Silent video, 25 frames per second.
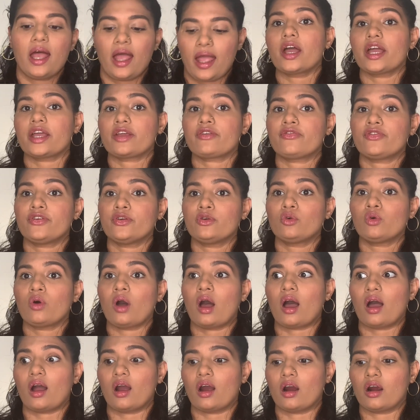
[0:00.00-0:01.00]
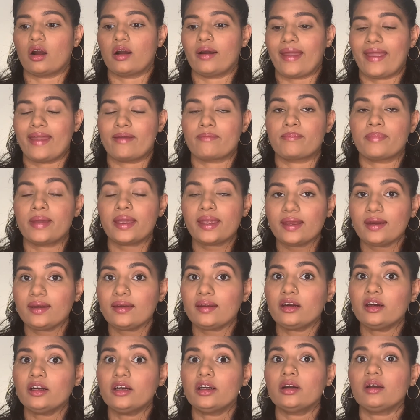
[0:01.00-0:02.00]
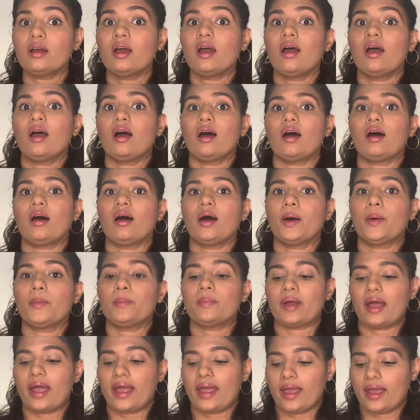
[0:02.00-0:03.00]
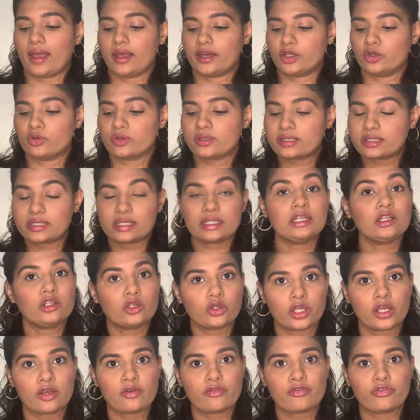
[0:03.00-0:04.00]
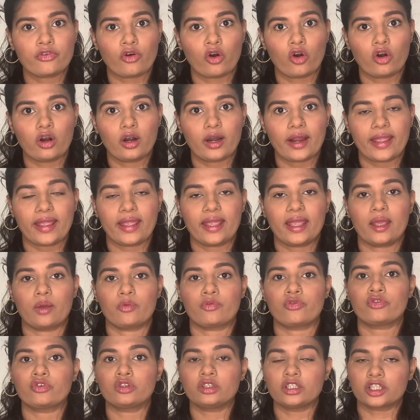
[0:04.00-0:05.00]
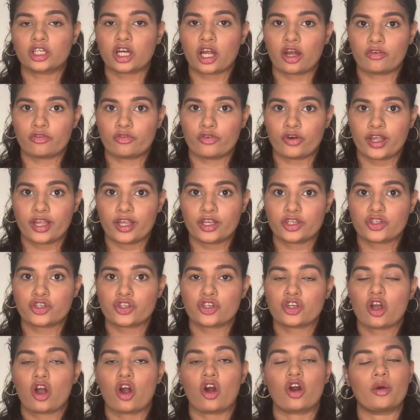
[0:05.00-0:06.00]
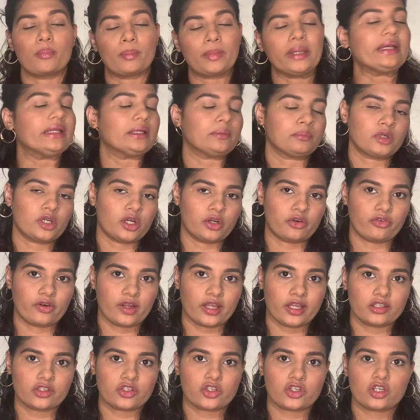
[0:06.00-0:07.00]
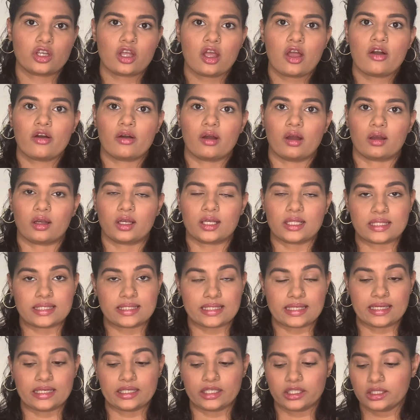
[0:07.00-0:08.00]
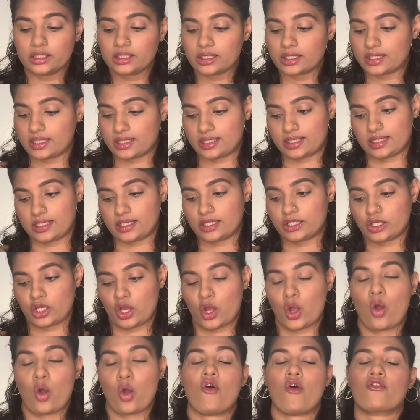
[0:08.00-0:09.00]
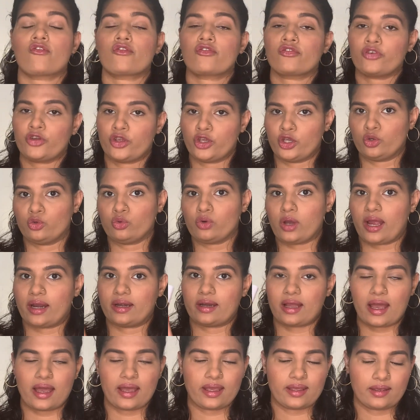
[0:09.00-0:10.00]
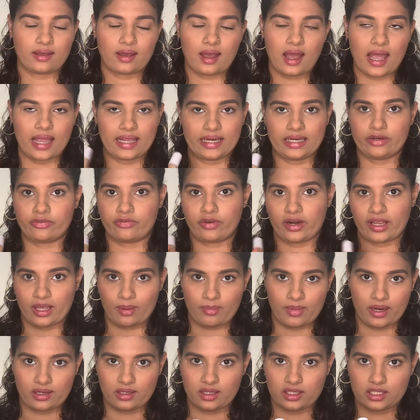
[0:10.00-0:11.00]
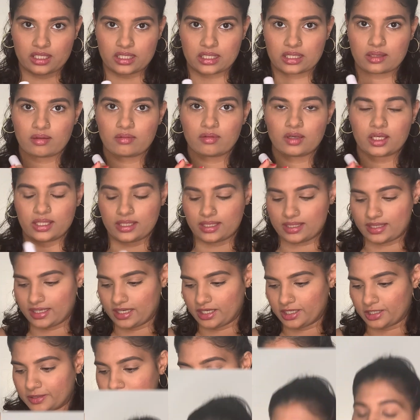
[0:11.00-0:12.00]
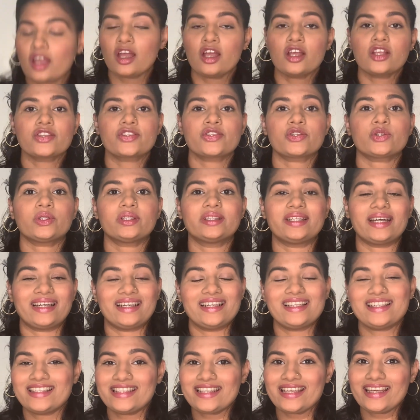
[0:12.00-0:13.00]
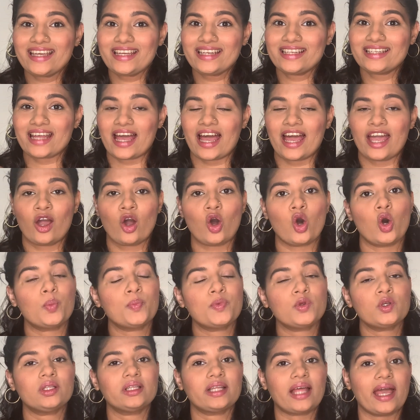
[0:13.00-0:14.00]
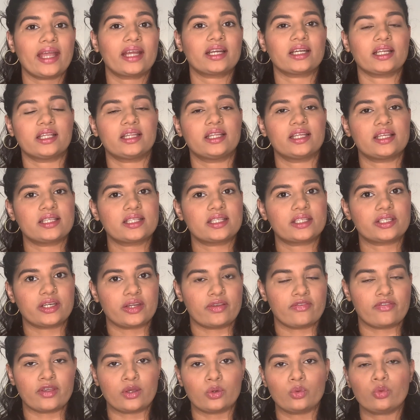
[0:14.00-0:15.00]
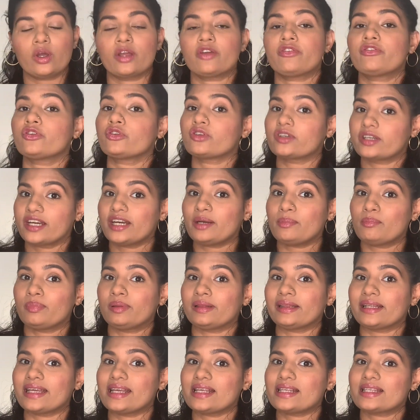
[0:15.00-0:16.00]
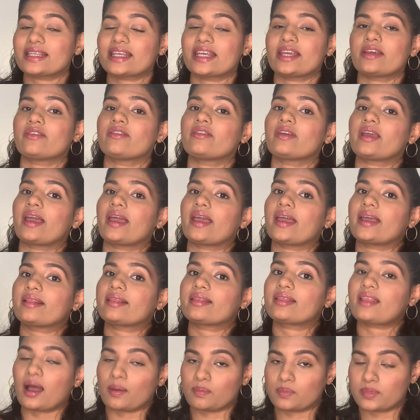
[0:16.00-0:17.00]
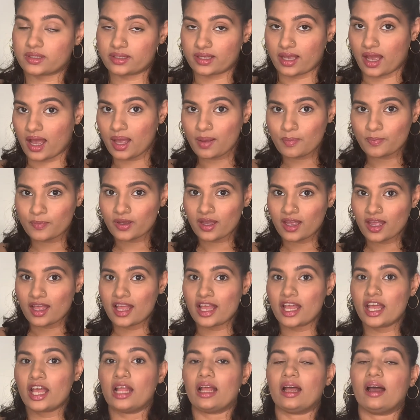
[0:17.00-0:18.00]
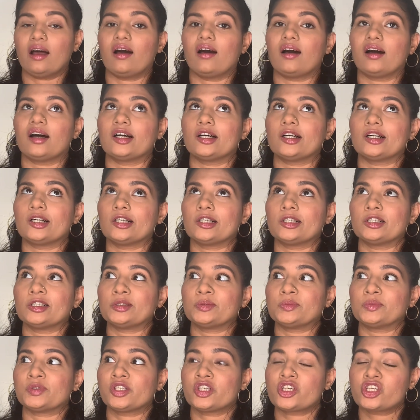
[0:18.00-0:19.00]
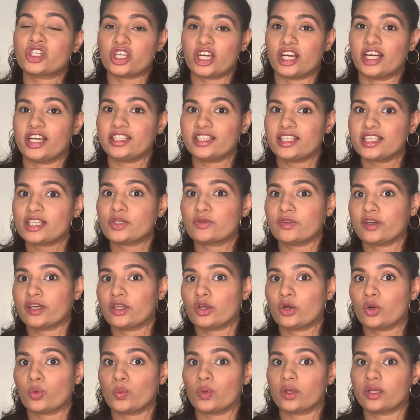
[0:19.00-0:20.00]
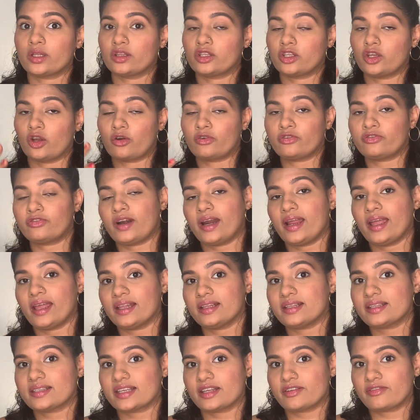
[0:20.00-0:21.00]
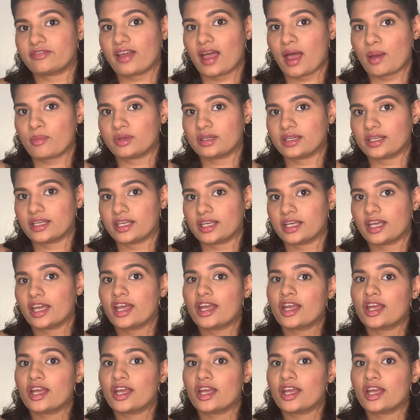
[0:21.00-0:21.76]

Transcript: If you are a beginner and you're still looking for a fuller coverage or medium coverage, a concealer, this is for you, and I highly recommend this concealer. So that is it. I hope you liked this review. If you did, please give a thumbs up. Share this video with your friends and family.